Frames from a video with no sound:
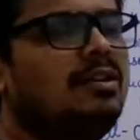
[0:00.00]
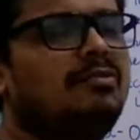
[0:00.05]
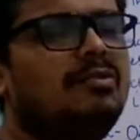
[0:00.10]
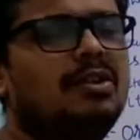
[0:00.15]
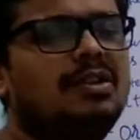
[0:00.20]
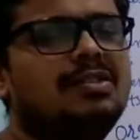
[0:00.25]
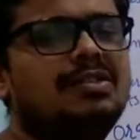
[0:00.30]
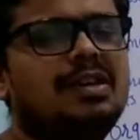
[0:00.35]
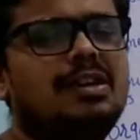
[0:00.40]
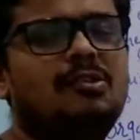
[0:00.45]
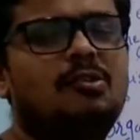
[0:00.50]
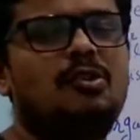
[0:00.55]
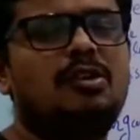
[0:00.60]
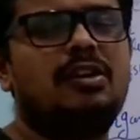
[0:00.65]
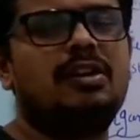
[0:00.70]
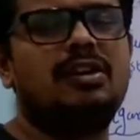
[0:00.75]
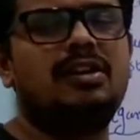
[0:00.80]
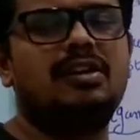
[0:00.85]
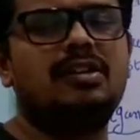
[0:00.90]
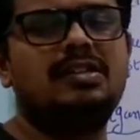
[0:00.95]
different cell
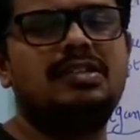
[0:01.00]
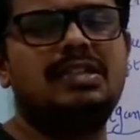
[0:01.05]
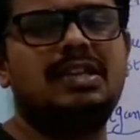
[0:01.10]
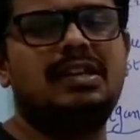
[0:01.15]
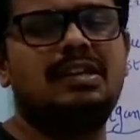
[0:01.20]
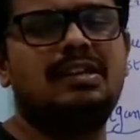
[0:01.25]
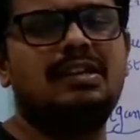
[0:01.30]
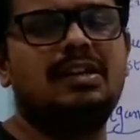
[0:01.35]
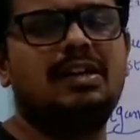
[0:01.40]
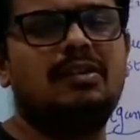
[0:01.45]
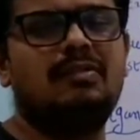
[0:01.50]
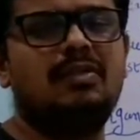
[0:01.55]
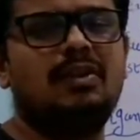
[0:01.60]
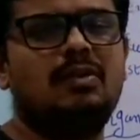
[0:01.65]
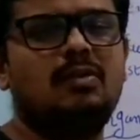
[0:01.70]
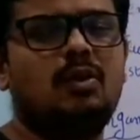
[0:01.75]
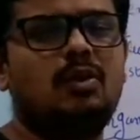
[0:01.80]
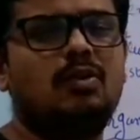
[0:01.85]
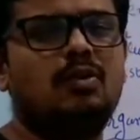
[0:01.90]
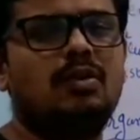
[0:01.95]
organelles. In that we
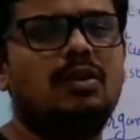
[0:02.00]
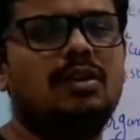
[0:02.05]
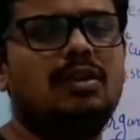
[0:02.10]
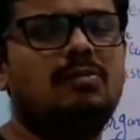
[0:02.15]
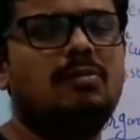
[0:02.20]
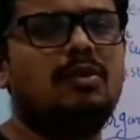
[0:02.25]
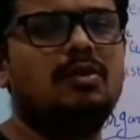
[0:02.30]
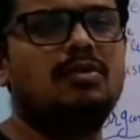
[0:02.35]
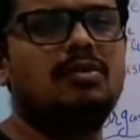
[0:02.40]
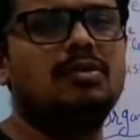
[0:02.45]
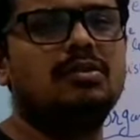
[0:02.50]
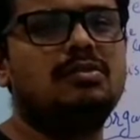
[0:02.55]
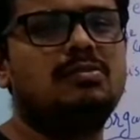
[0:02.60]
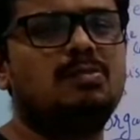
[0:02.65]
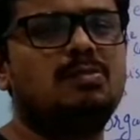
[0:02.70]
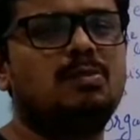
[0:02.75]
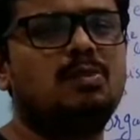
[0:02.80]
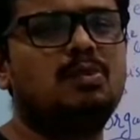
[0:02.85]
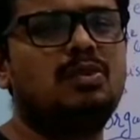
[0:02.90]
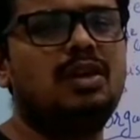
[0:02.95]
are going to learn about the
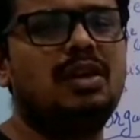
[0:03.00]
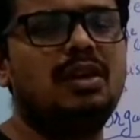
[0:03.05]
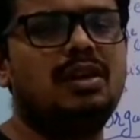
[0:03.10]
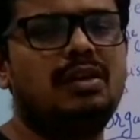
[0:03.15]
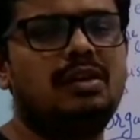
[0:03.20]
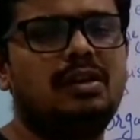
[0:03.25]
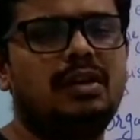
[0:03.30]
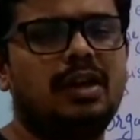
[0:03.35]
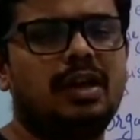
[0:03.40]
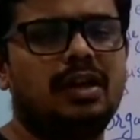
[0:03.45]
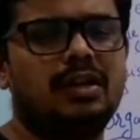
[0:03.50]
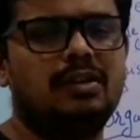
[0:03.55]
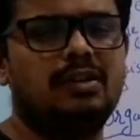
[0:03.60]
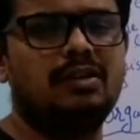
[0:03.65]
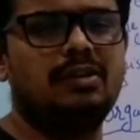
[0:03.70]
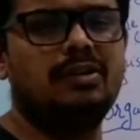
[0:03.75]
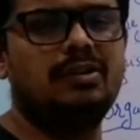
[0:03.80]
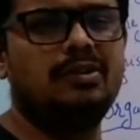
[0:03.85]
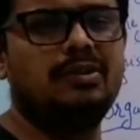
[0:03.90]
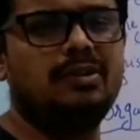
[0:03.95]
smooth ER and
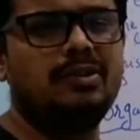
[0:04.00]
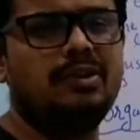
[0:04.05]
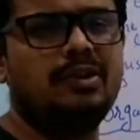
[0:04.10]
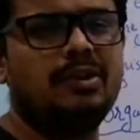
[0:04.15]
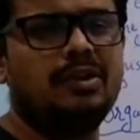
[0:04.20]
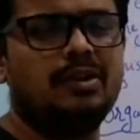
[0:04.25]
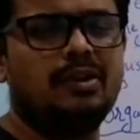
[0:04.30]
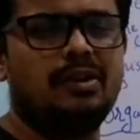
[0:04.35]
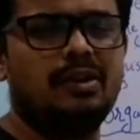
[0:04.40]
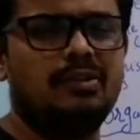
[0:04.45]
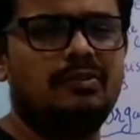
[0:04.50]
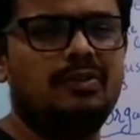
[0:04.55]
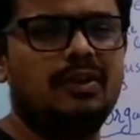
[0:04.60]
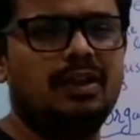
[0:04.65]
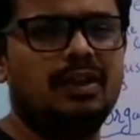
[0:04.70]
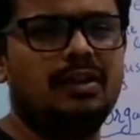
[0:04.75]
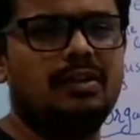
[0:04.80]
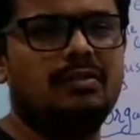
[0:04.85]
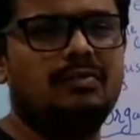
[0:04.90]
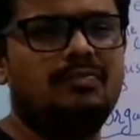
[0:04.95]
the rough
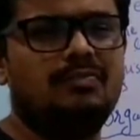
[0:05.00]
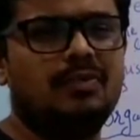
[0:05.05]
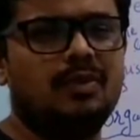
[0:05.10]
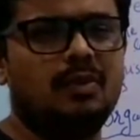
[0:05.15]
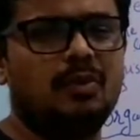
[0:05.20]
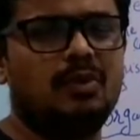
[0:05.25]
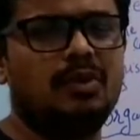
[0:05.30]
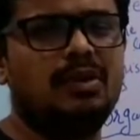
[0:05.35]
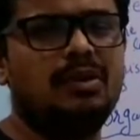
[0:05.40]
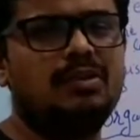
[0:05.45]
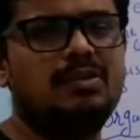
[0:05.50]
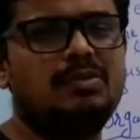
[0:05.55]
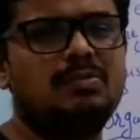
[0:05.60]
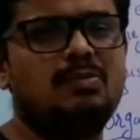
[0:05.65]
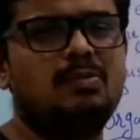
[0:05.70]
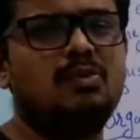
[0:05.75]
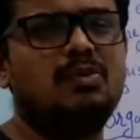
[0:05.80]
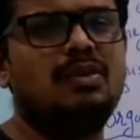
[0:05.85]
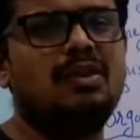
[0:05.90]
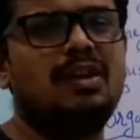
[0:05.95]
ER. Okay.
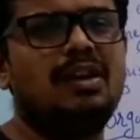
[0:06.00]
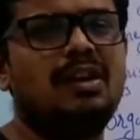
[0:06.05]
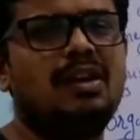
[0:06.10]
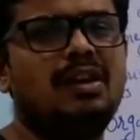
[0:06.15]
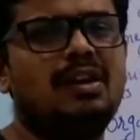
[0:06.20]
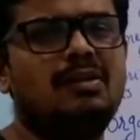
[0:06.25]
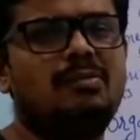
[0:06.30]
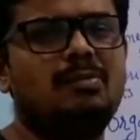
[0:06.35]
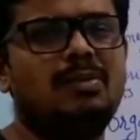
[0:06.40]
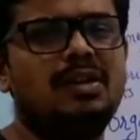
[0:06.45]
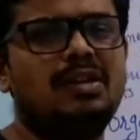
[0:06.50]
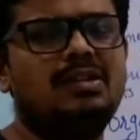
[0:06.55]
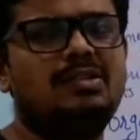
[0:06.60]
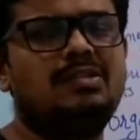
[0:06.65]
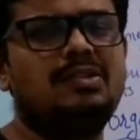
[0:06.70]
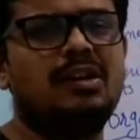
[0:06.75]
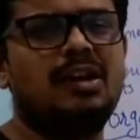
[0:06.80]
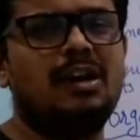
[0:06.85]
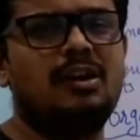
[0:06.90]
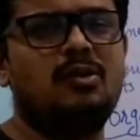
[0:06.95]
Smooth ER
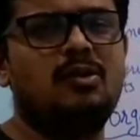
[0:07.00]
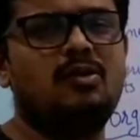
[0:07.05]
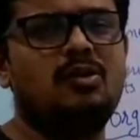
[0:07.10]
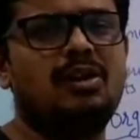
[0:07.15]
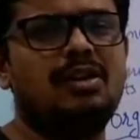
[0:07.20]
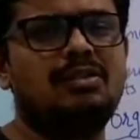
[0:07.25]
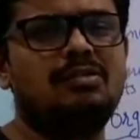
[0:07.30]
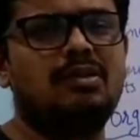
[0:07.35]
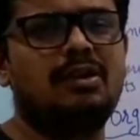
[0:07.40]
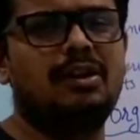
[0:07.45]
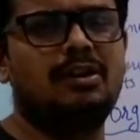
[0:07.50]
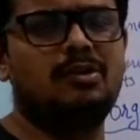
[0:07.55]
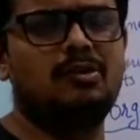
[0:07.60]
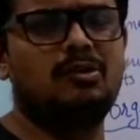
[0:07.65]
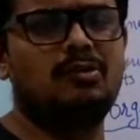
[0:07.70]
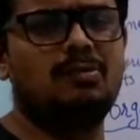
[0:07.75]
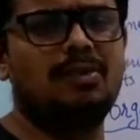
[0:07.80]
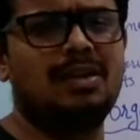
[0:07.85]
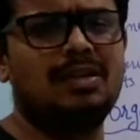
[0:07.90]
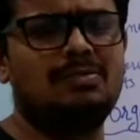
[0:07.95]
means
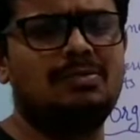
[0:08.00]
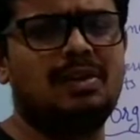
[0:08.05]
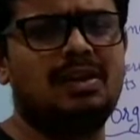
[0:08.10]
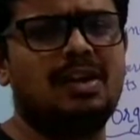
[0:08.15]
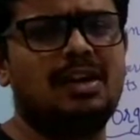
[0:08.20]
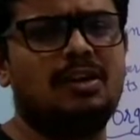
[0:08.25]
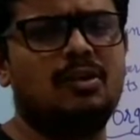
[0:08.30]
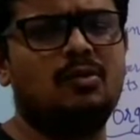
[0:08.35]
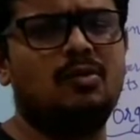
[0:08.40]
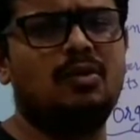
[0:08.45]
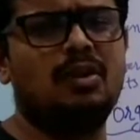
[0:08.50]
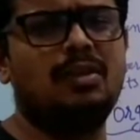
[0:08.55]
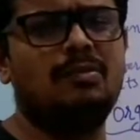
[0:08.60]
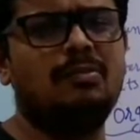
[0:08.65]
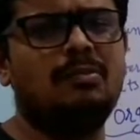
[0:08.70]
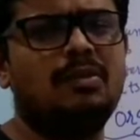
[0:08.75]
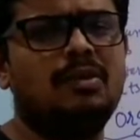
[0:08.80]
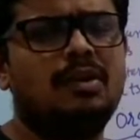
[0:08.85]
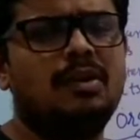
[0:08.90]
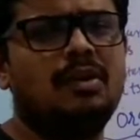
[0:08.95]
endoplasmic
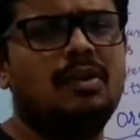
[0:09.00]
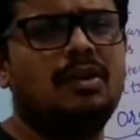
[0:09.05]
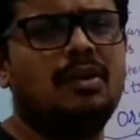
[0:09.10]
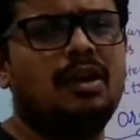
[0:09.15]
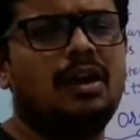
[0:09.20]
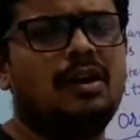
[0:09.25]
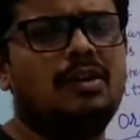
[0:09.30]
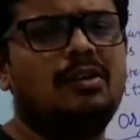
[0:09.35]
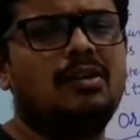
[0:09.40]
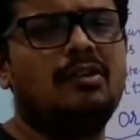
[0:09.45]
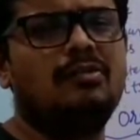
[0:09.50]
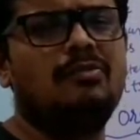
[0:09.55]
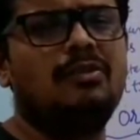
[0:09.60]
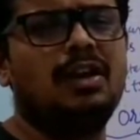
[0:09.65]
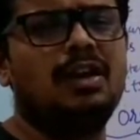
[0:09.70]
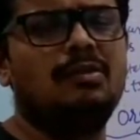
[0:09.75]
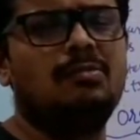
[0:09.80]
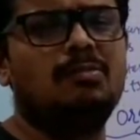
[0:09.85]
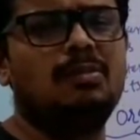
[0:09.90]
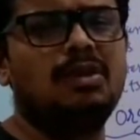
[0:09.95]
reticulum and rough
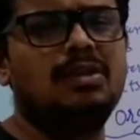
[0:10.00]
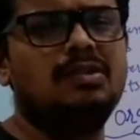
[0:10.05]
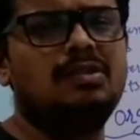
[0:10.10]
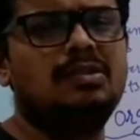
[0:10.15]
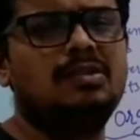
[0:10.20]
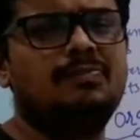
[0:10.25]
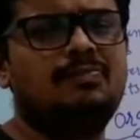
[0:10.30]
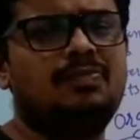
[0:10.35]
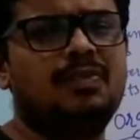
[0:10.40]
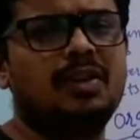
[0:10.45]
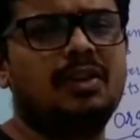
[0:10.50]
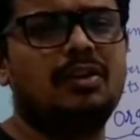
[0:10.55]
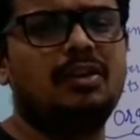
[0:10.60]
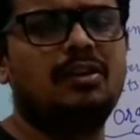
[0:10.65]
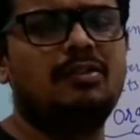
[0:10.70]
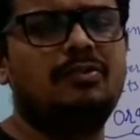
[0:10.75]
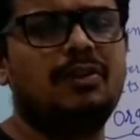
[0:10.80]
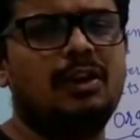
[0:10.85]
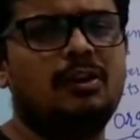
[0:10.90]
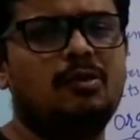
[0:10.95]
ER means
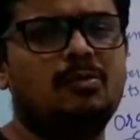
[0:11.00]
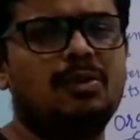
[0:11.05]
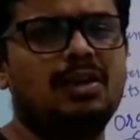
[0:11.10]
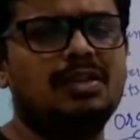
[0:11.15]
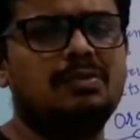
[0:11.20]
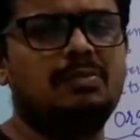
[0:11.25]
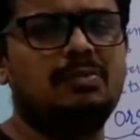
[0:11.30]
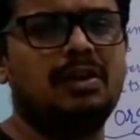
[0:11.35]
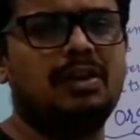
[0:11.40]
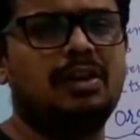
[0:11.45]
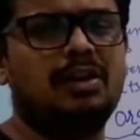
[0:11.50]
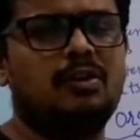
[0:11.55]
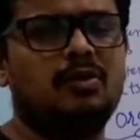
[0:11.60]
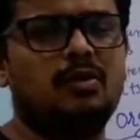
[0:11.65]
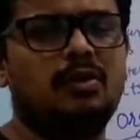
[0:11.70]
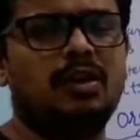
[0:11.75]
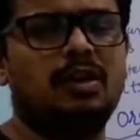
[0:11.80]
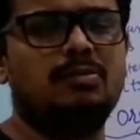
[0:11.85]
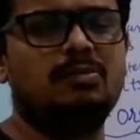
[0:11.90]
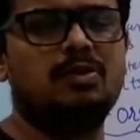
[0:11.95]
rough endoplasmic
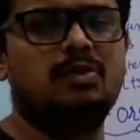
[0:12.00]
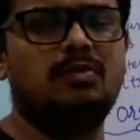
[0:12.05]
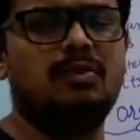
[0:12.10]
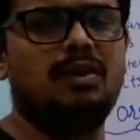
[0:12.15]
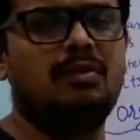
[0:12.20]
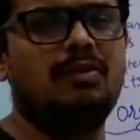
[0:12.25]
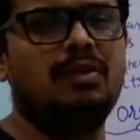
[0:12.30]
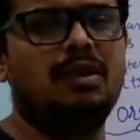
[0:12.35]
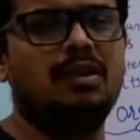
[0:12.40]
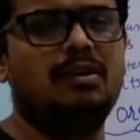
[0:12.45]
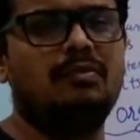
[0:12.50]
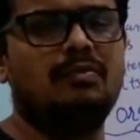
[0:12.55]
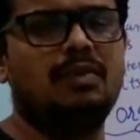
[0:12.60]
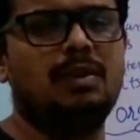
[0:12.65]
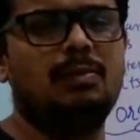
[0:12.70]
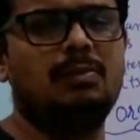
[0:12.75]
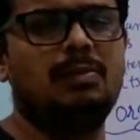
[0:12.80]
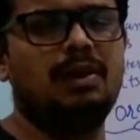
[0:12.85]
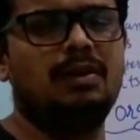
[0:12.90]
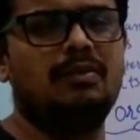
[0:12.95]
reticulum. So we will learn
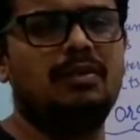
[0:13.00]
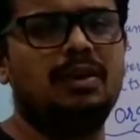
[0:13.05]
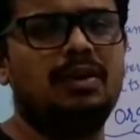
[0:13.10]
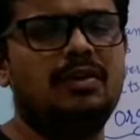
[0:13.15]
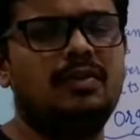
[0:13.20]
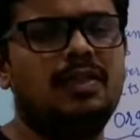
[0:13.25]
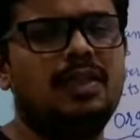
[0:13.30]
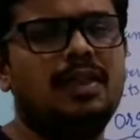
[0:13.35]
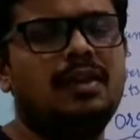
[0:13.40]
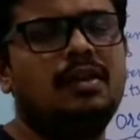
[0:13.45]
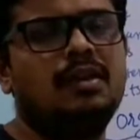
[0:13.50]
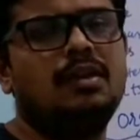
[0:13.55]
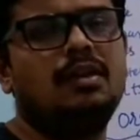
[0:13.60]
one by one.